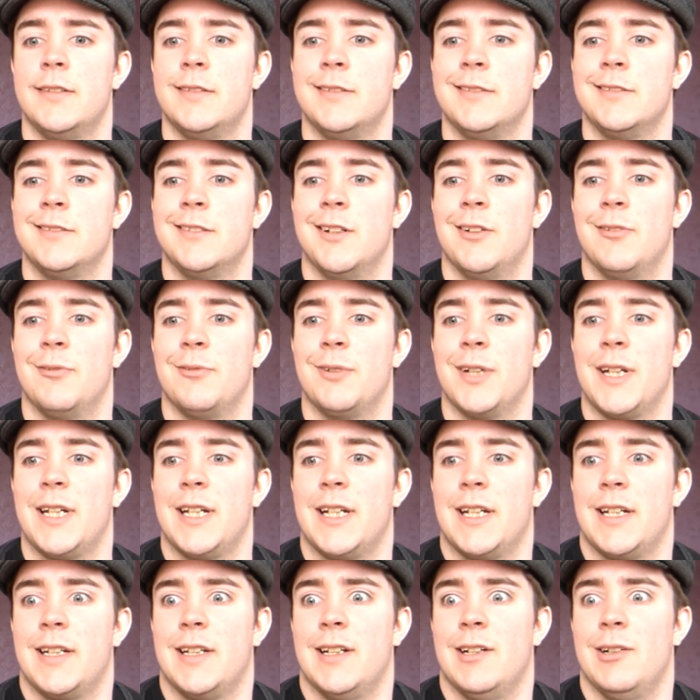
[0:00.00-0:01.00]
not
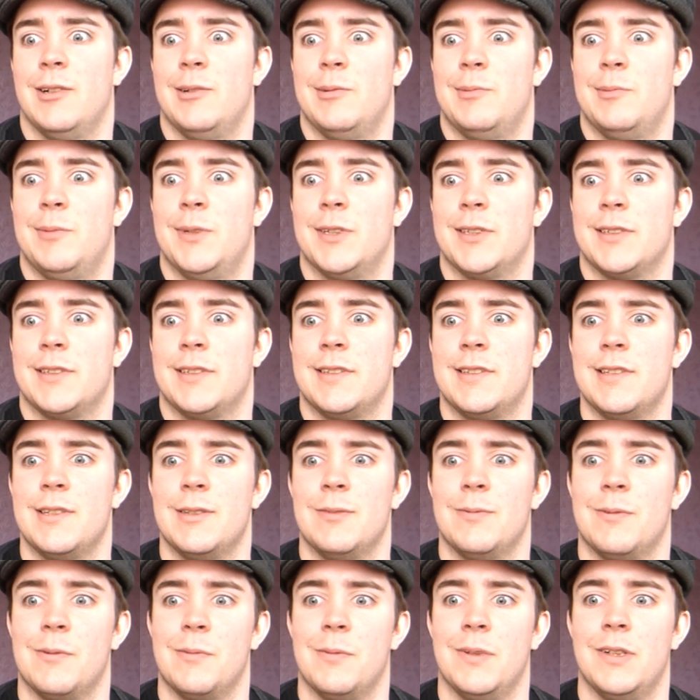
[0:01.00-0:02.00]
really knowing what to
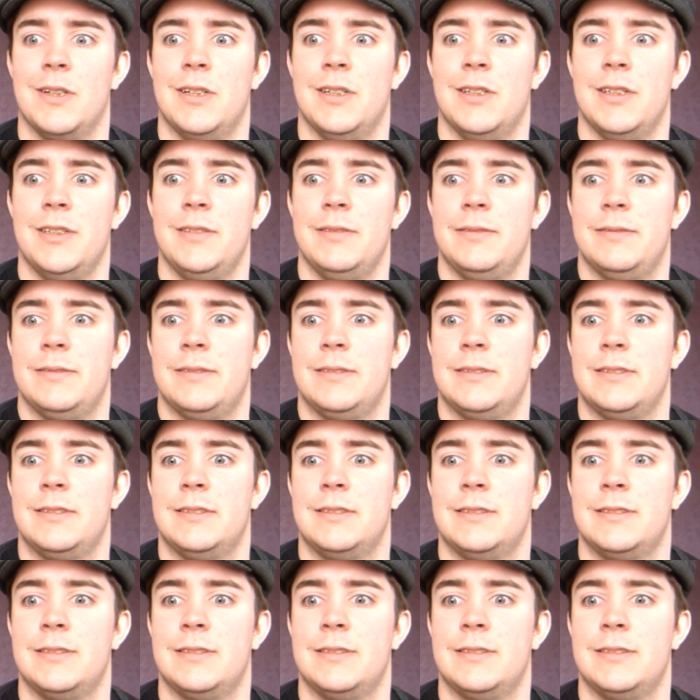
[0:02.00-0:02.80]
do with my life,